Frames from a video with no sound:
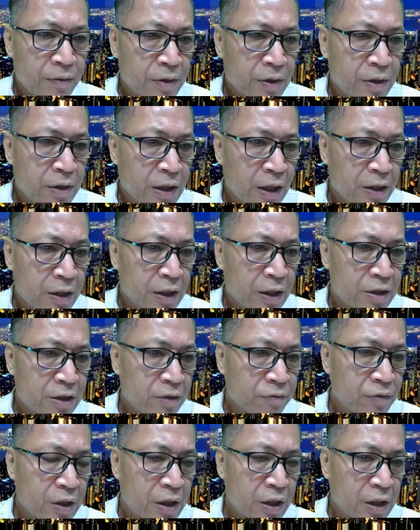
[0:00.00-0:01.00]
And this
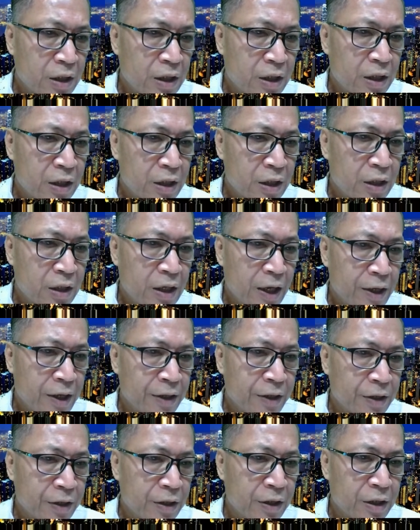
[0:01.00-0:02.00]
we lay
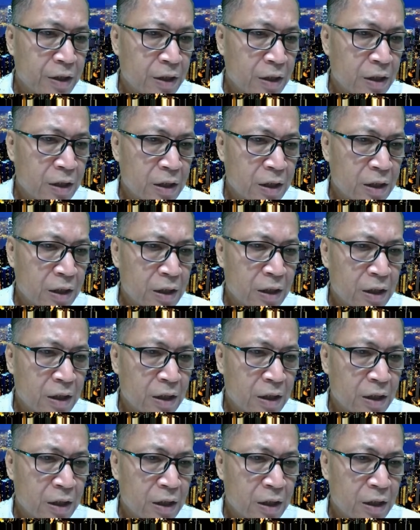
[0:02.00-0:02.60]
the